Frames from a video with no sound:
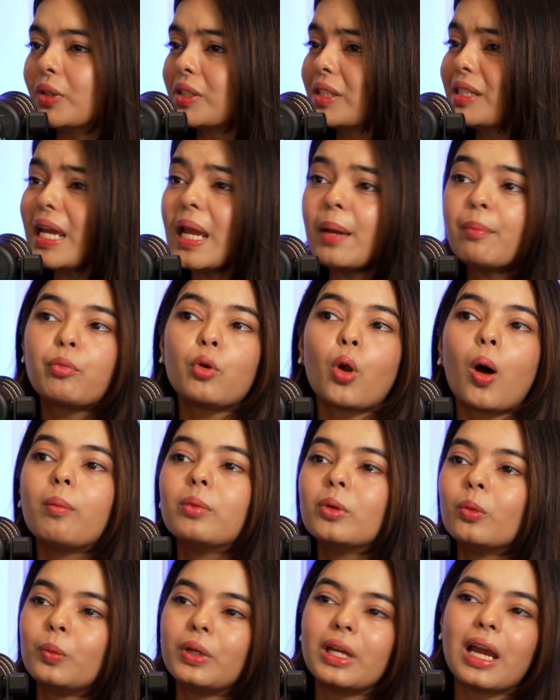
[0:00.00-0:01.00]
The same
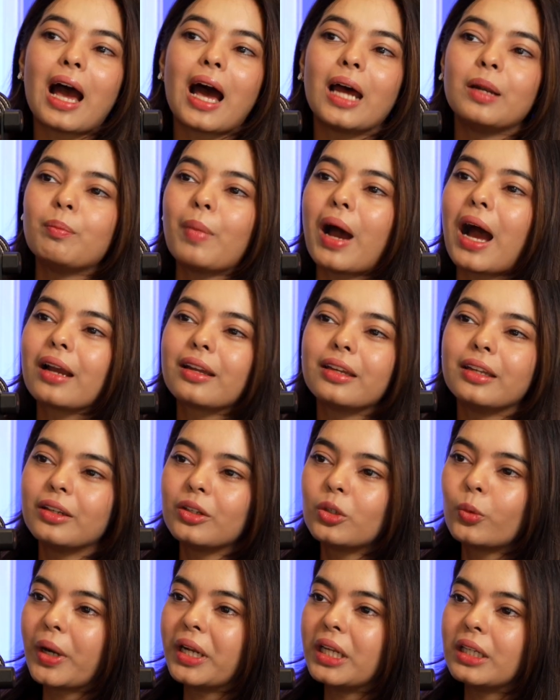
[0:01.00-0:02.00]
problem we had back
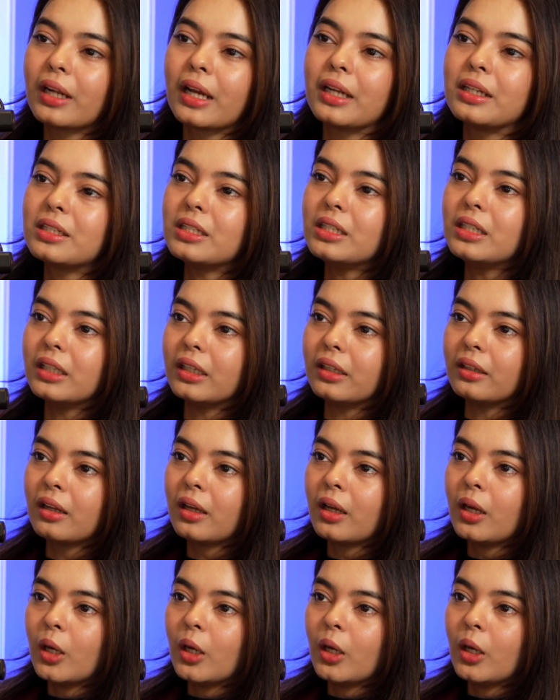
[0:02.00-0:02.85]
in 2019,